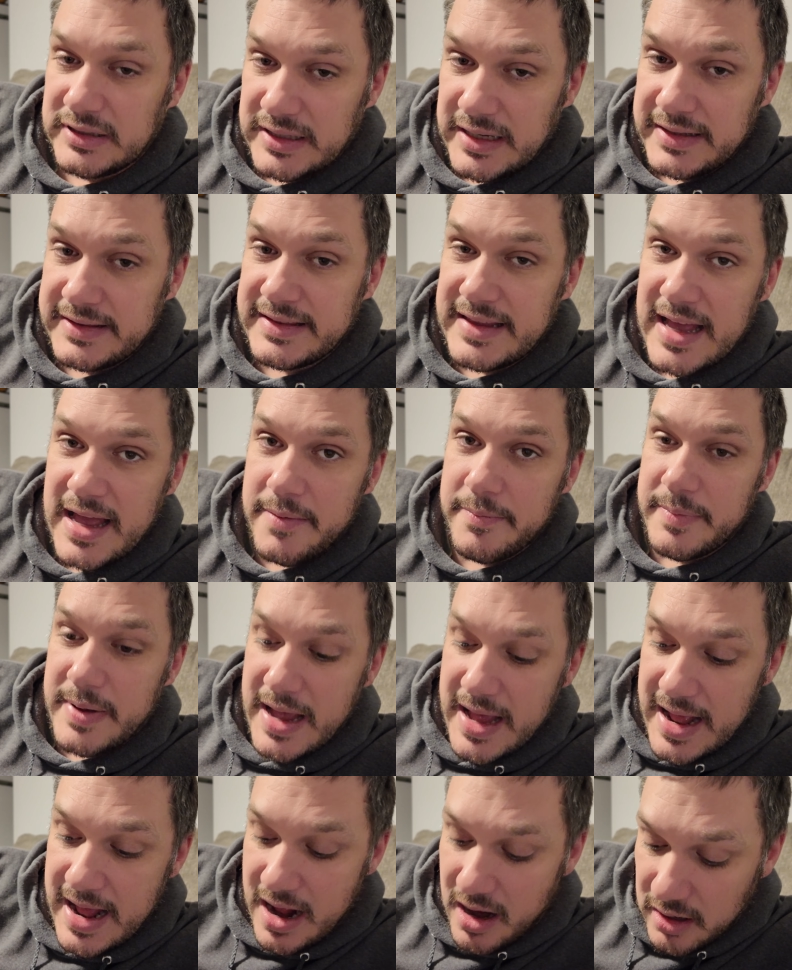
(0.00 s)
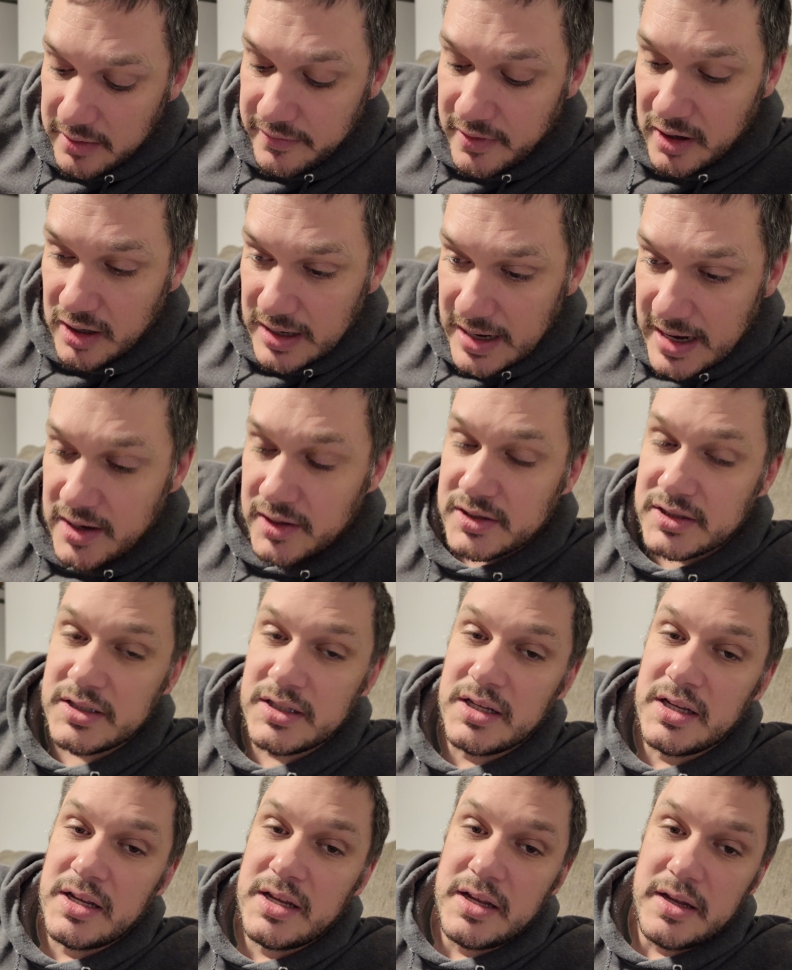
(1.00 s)
Get that bat out of our house.
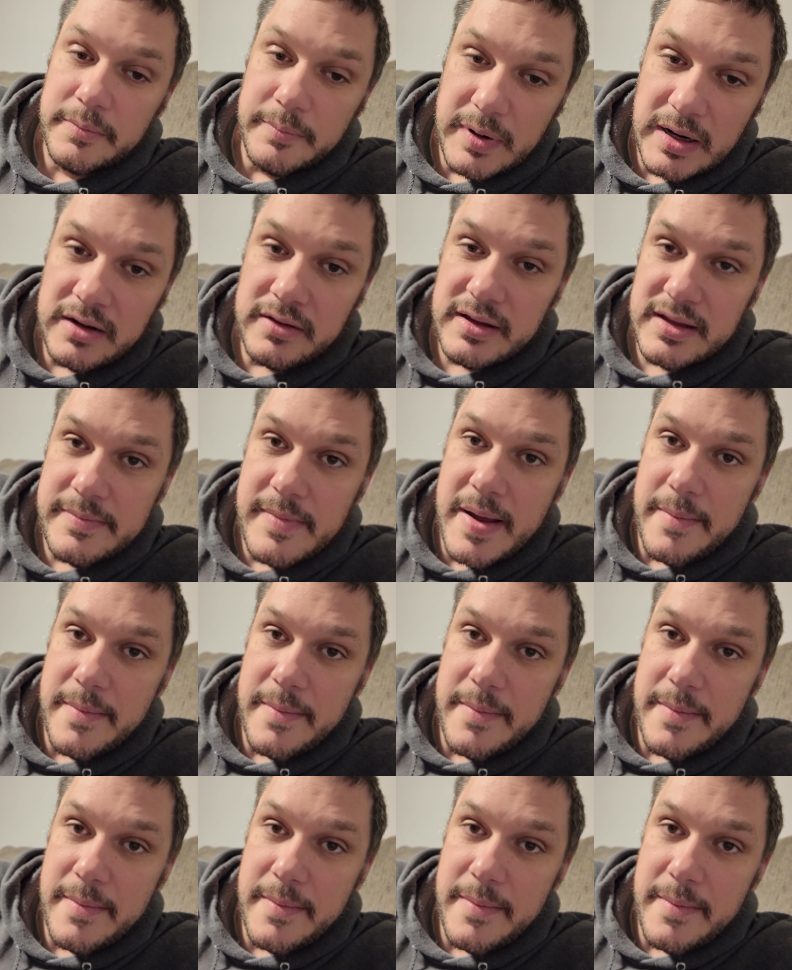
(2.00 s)
Apparently,